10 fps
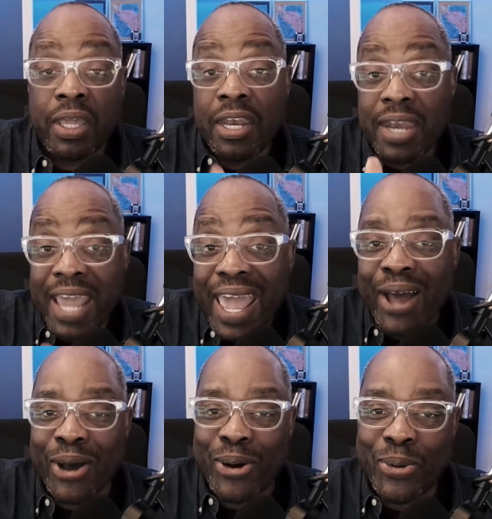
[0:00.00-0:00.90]

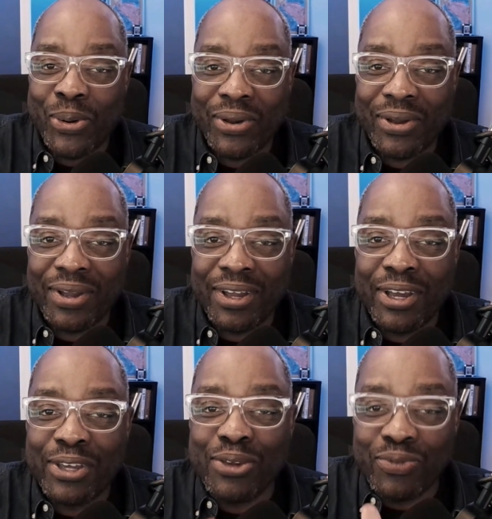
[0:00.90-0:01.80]
Now
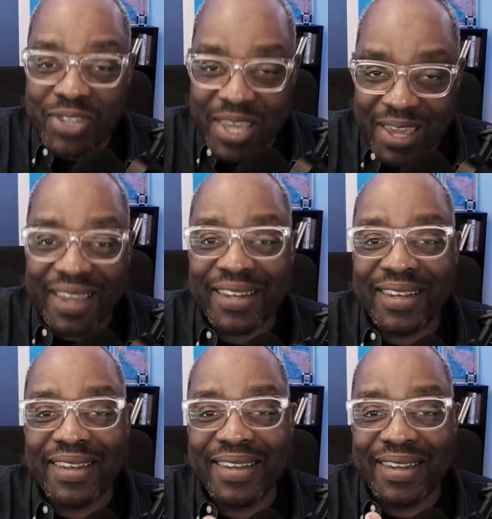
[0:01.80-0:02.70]
you've taken,
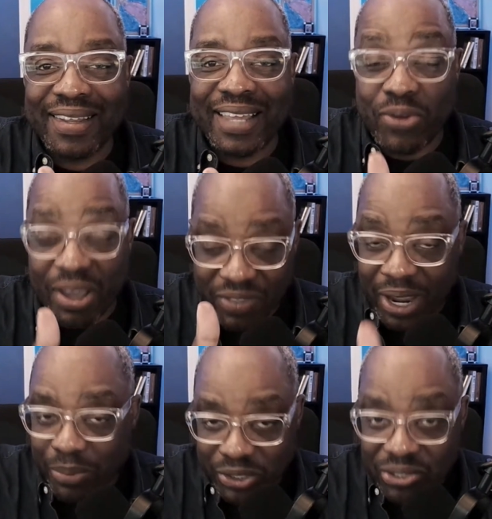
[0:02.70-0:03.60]
and you have the
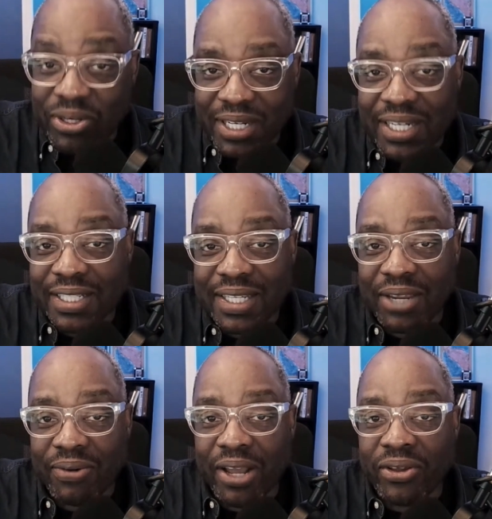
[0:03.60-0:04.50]
opportunity to take,
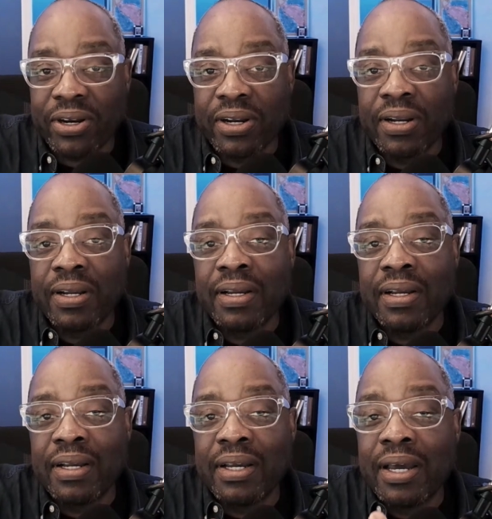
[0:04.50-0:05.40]
rather,
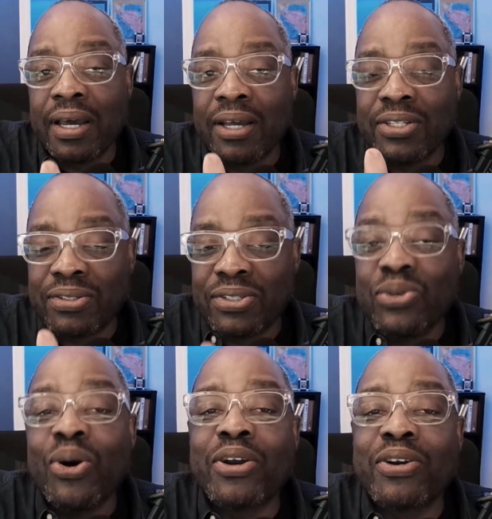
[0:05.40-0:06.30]

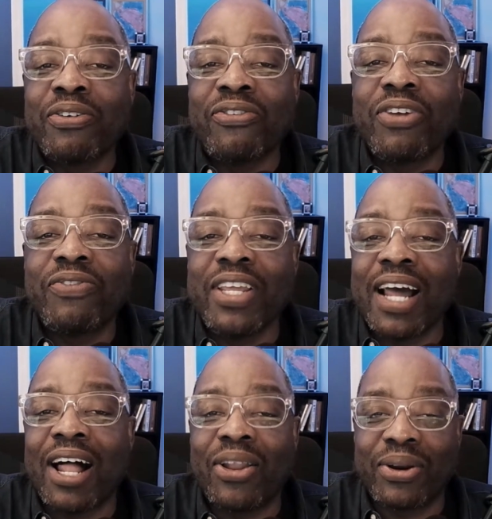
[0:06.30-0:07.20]

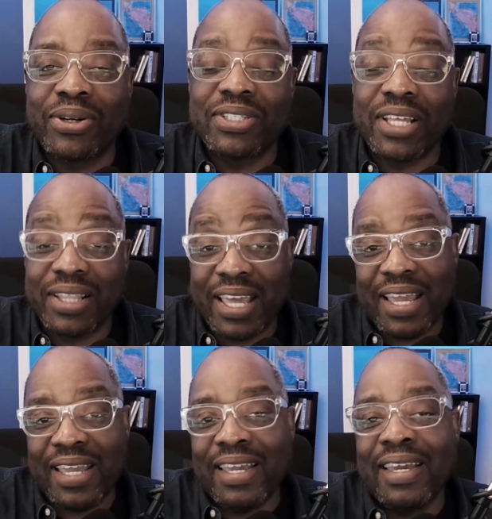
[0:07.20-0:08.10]
$250 that
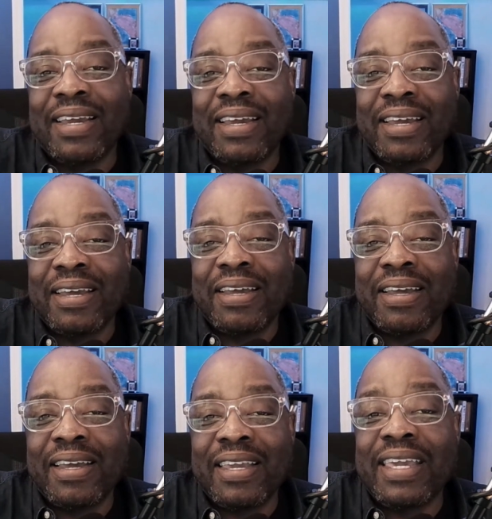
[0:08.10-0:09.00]
they
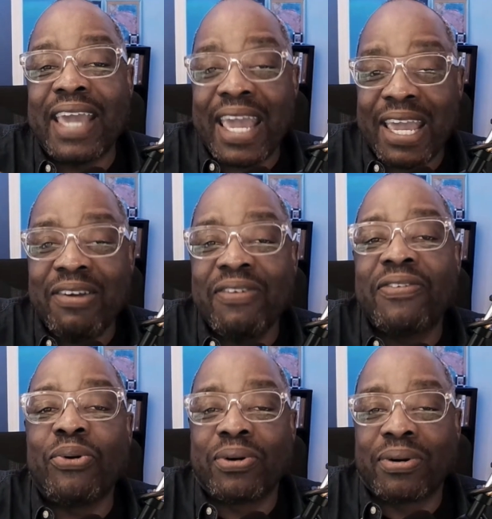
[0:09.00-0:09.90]
gave
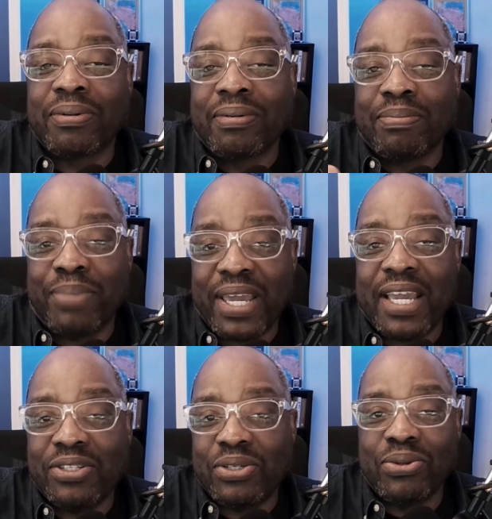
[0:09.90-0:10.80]
or
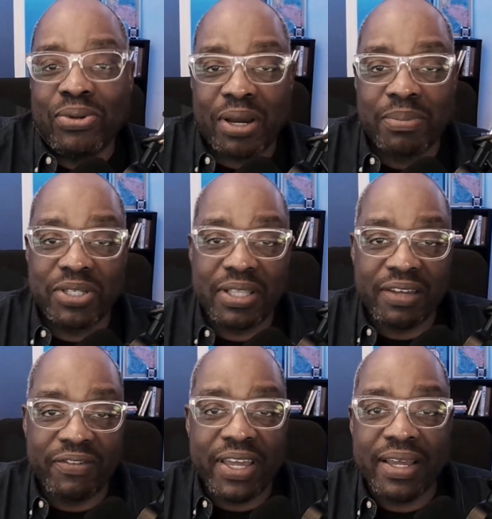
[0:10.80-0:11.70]
paid to come to the
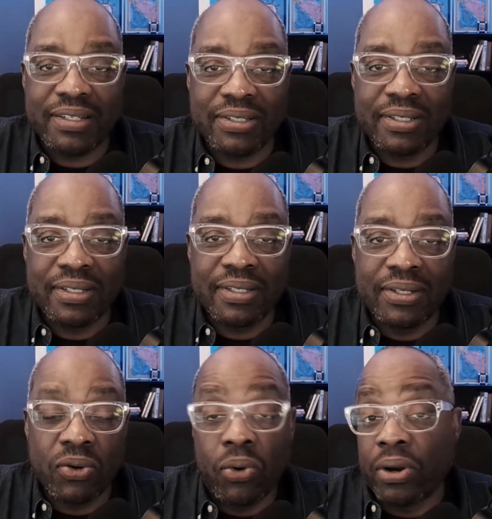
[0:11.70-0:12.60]
event,
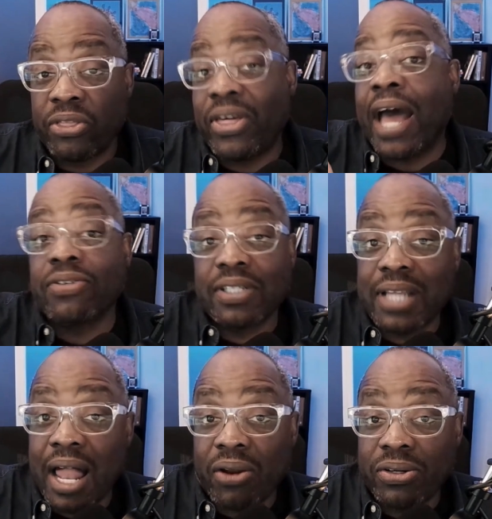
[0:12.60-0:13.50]
or
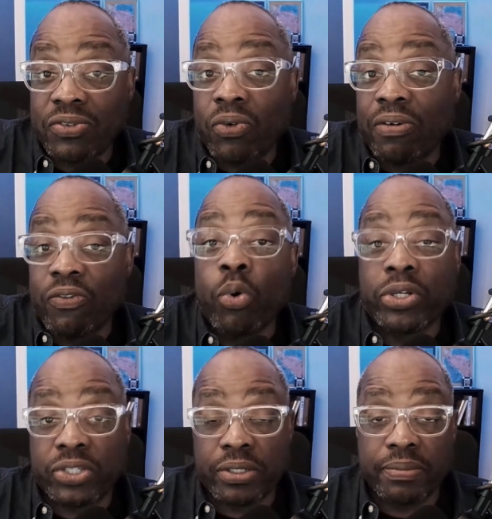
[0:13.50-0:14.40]
$1,000 for a
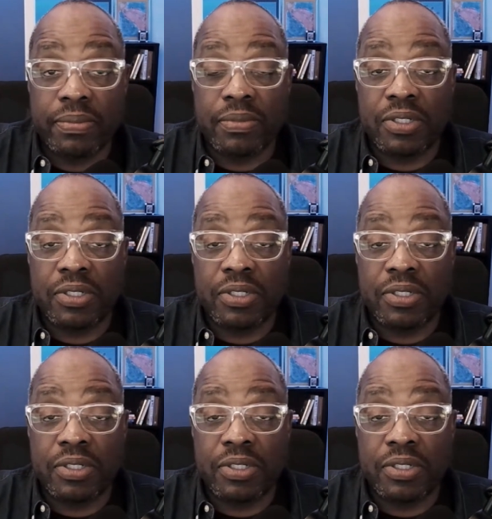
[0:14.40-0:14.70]
foursome.